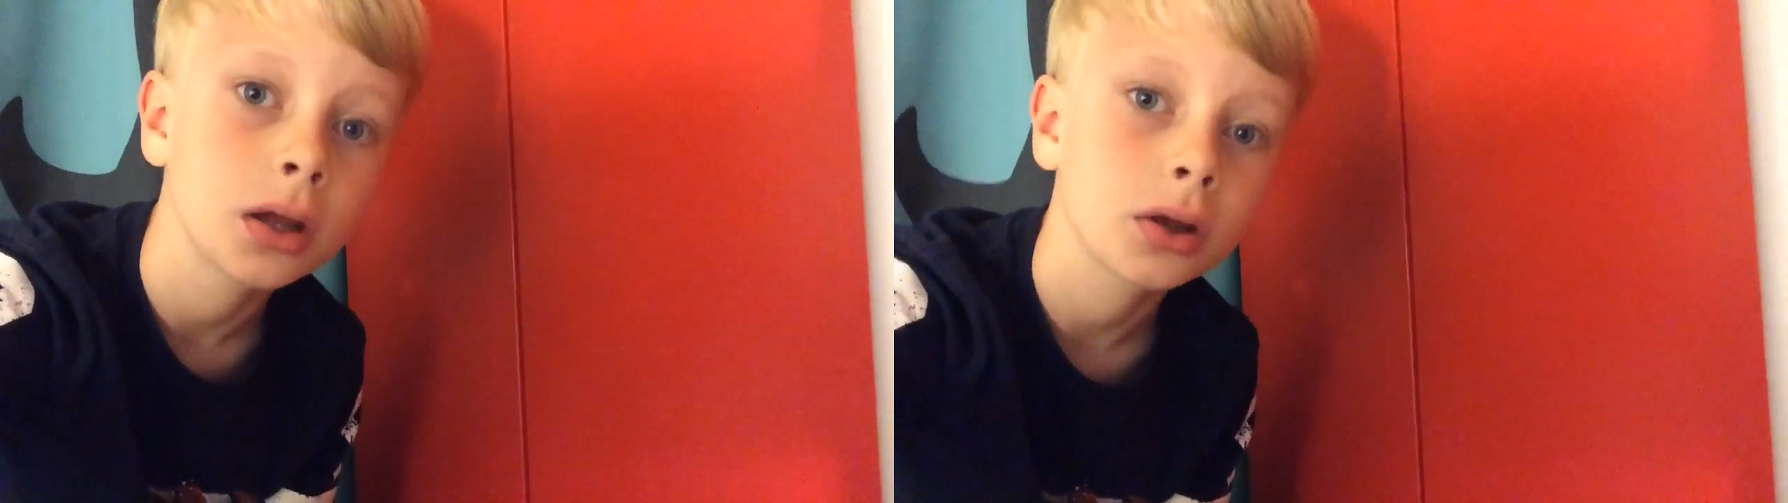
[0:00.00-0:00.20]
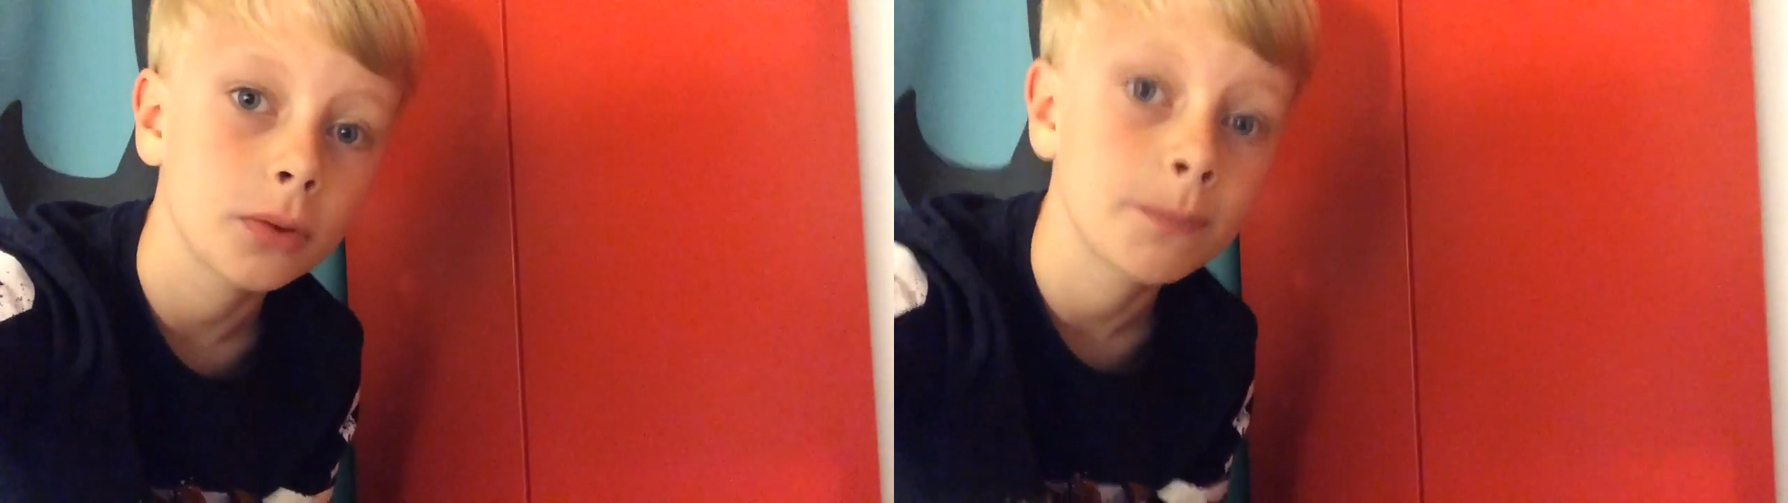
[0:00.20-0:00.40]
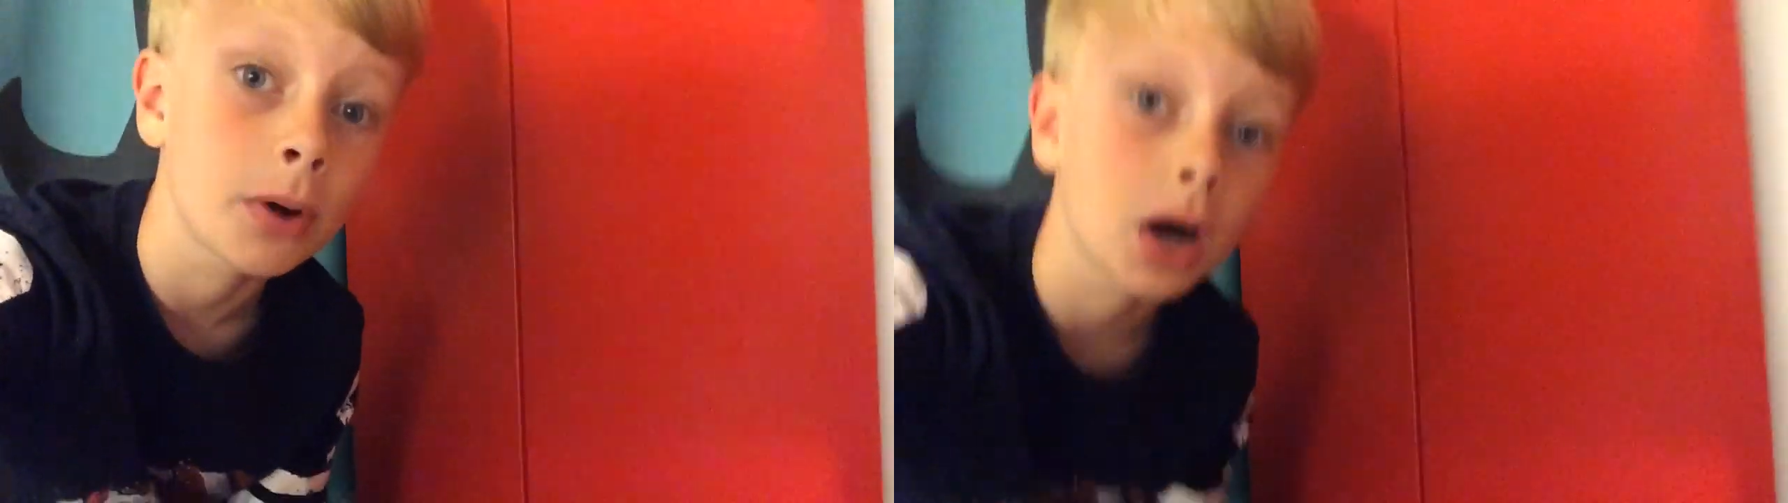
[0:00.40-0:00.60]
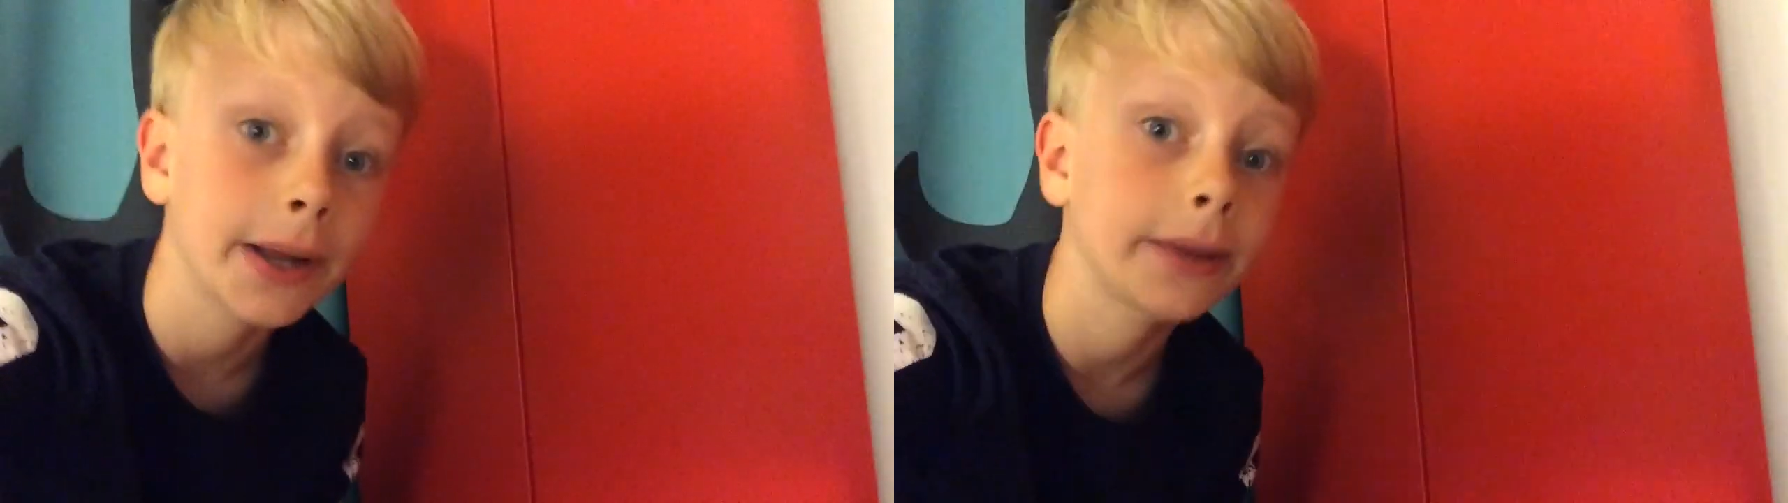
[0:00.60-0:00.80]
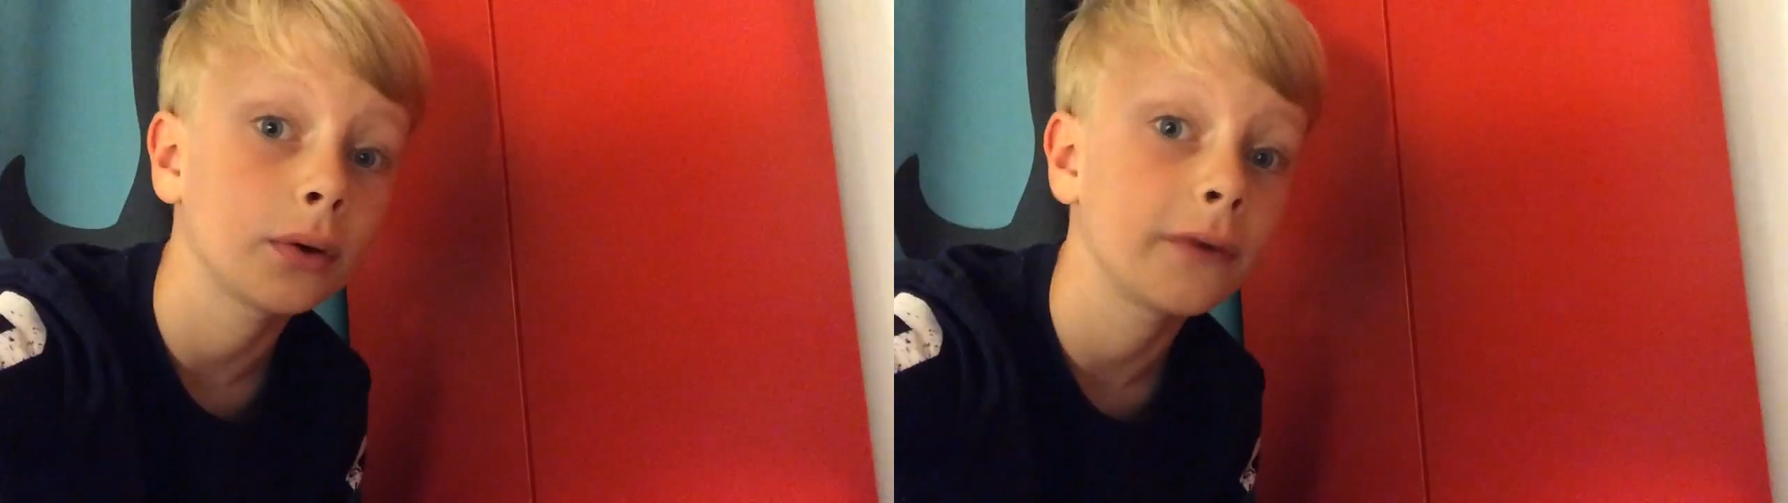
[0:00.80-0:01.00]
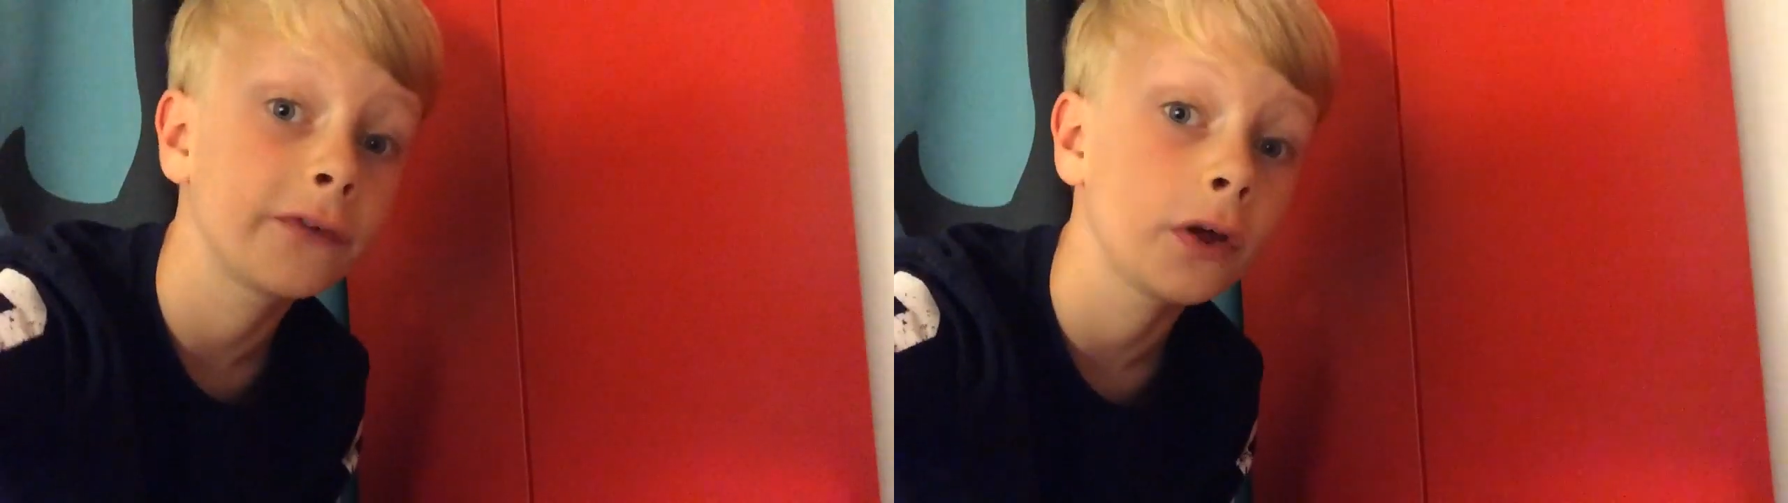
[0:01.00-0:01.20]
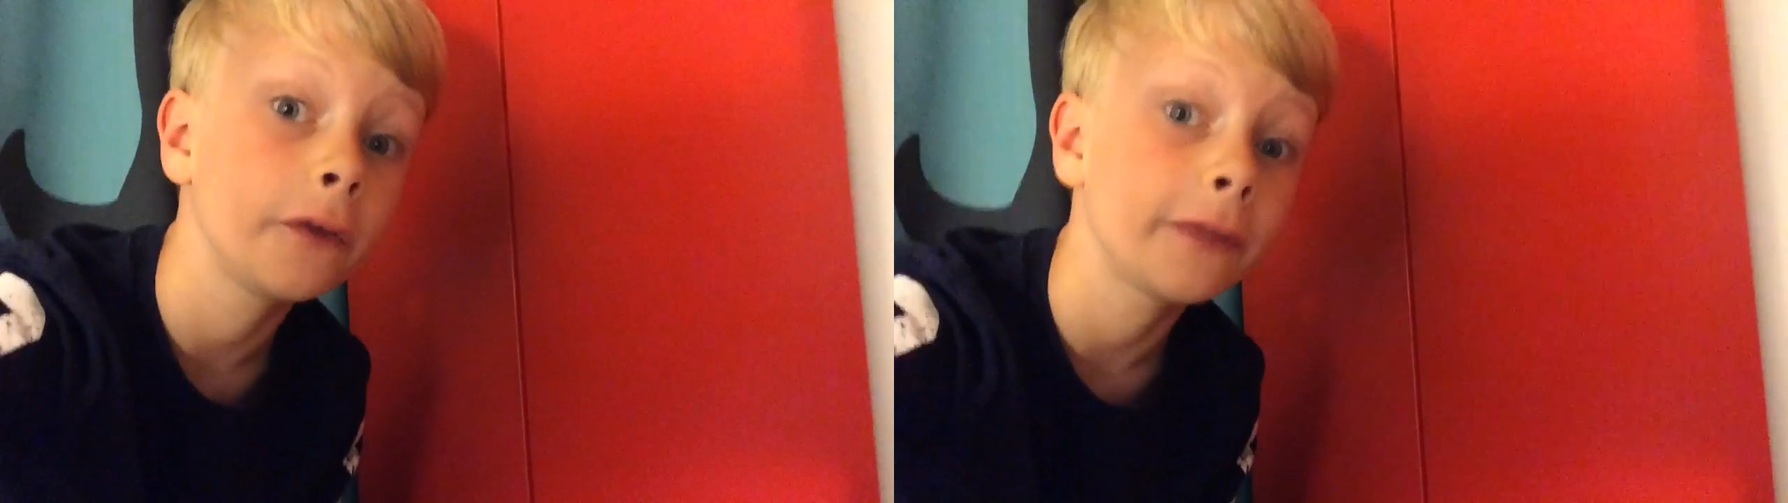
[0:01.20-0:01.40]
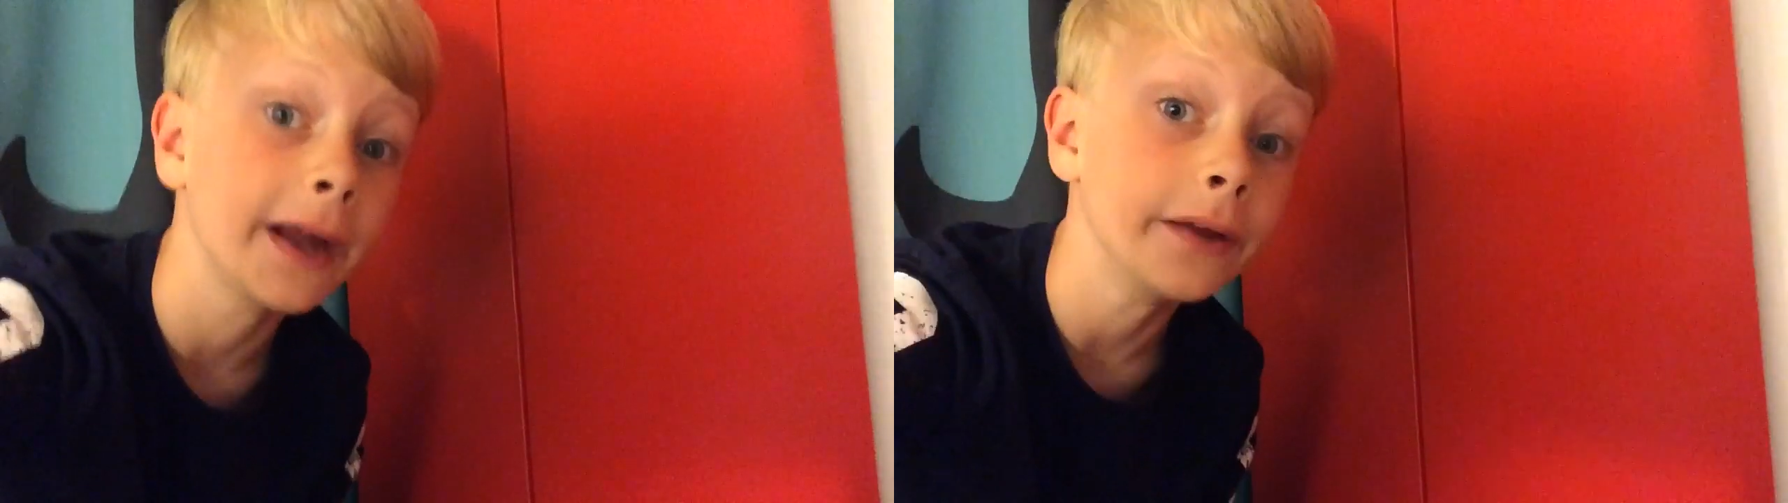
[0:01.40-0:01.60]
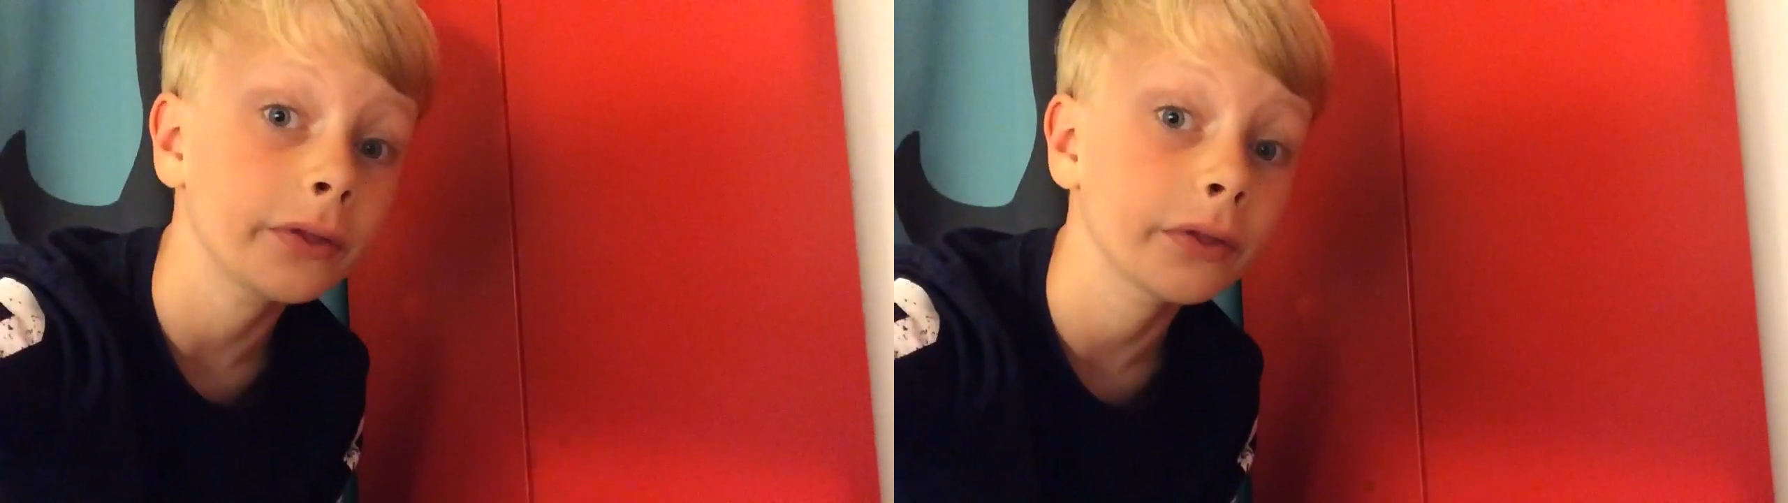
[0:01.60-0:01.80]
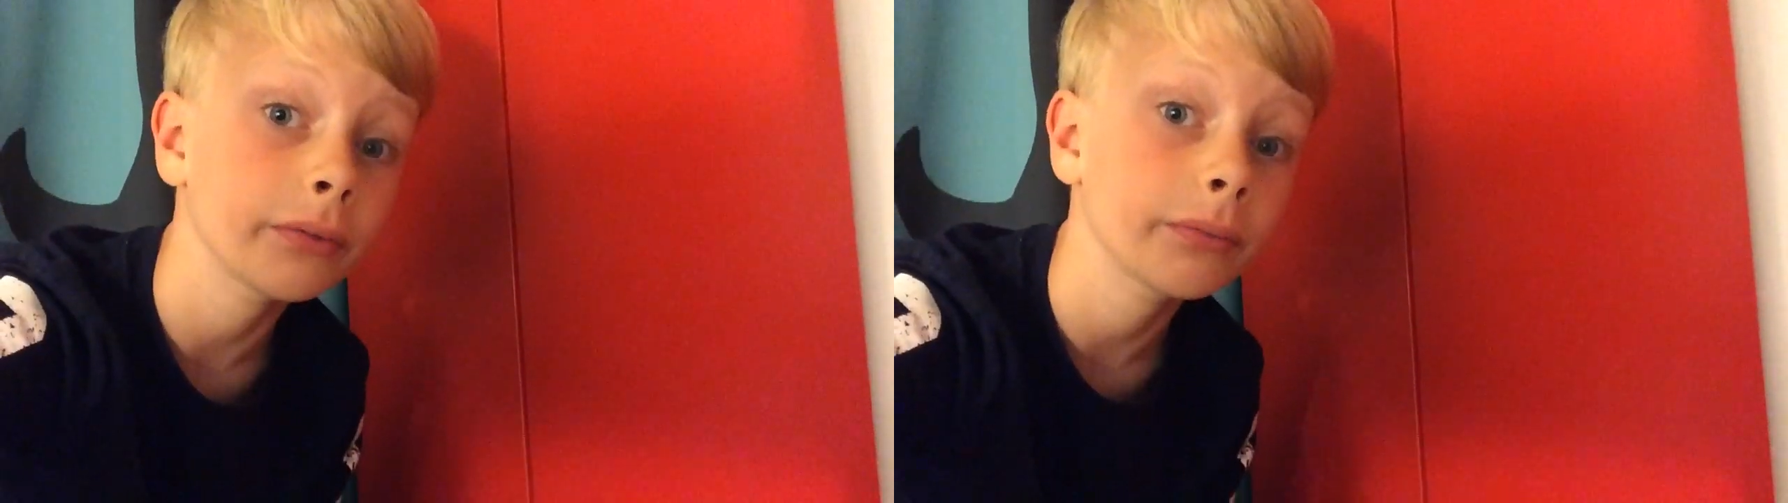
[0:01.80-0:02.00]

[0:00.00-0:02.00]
goodbye to a few things.